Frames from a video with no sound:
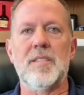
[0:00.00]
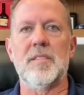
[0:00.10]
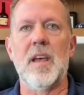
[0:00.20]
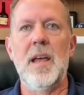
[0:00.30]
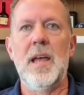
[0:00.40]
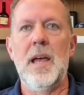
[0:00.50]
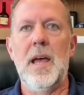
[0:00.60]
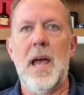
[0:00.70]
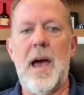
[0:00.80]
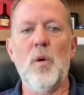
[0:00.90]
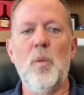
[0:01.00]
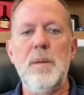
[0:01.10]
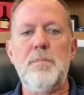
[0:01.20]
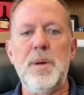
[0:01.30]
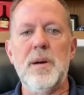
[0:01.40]
is how do
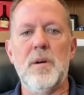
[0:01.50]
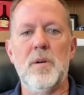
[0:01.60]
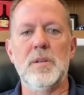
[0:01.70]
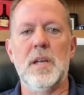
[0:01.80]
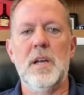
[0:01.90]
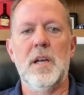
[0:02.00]
we build